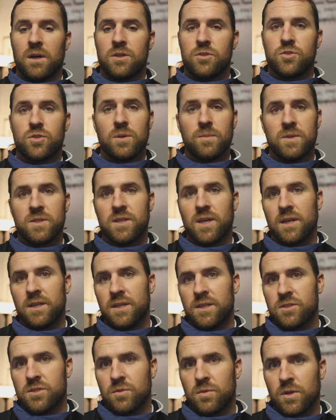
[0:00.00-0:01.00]
treatment
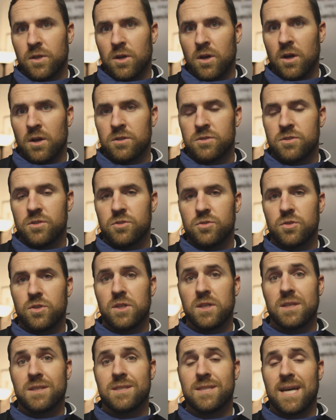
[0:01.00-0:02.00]
techniques in regards to
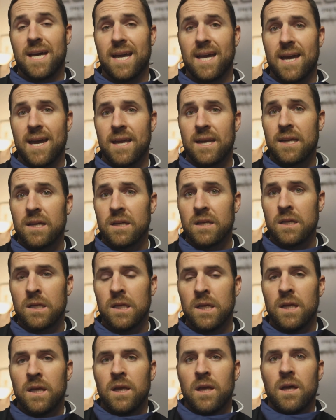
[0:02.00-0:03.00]
treating sciatica,
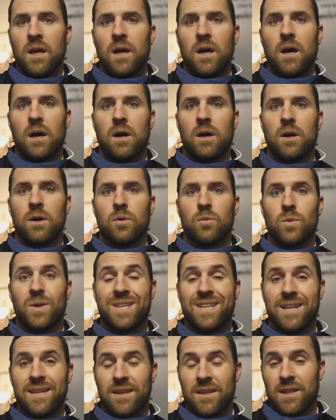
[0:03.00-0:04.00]

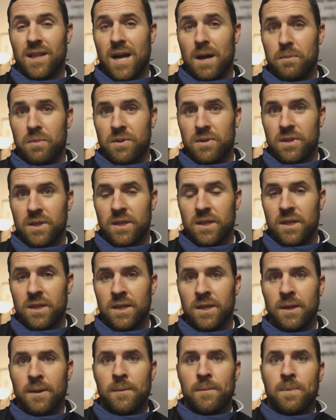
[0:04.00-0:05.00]

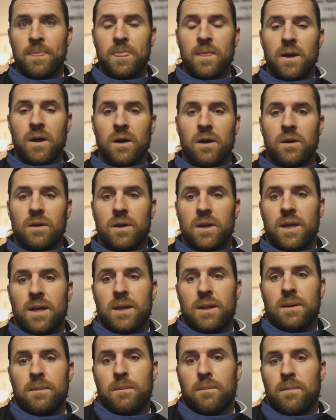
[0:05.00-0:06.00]
radiculopathy,
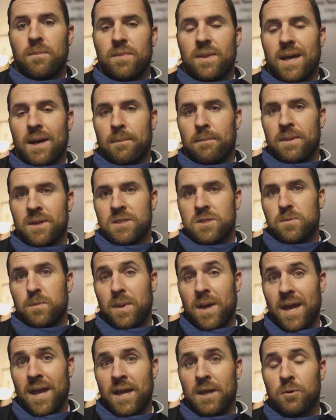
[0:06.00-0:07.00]
and that means
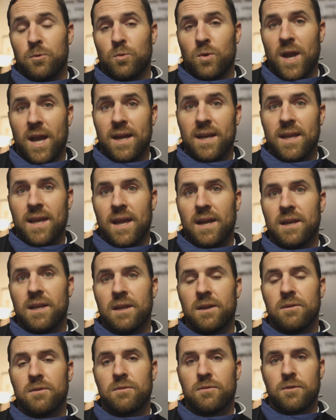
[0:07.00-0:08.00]
pain
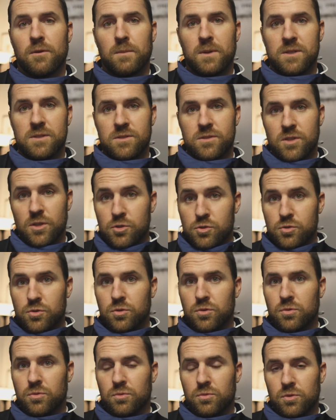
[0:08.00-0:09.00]
radiating from a
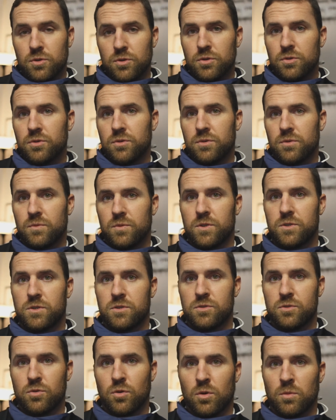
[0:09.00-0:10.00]
central root, which
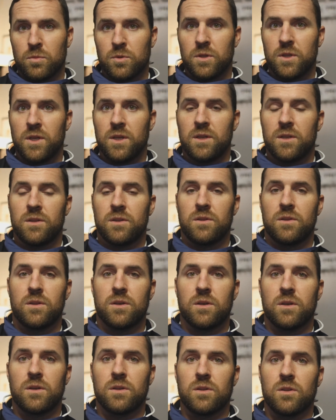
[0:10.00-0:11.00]
is normally
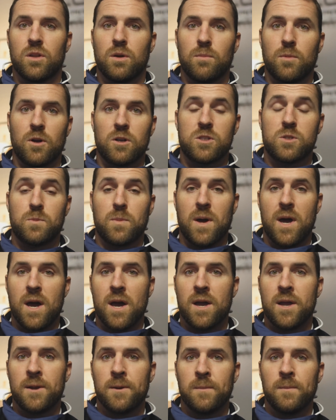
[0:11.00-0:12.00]
the lumbar
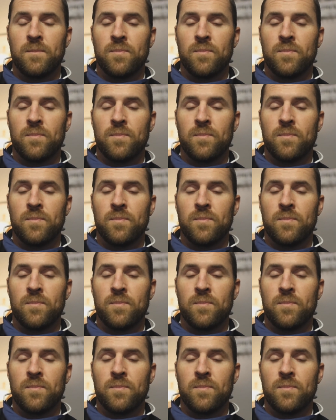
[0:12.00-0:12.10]
spine.